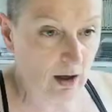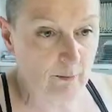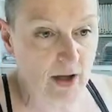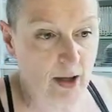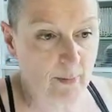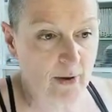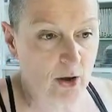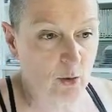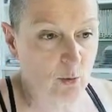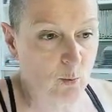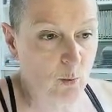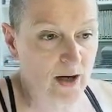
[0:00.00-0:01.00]
hippo
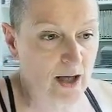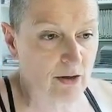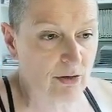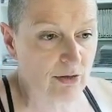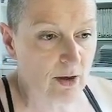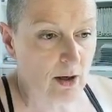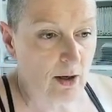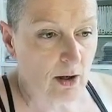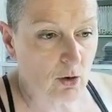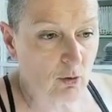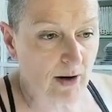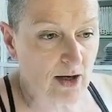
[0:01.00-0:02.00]
with
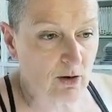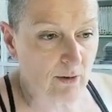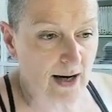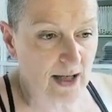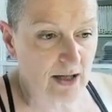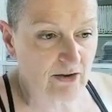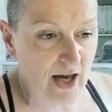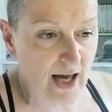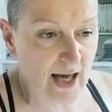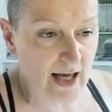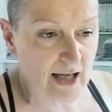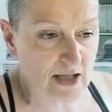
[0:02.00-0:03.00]
grey granite
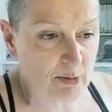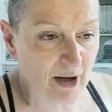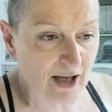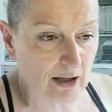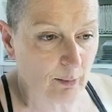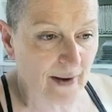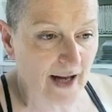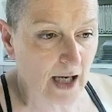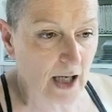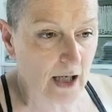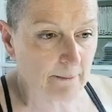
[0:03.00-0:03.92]
and petal pink.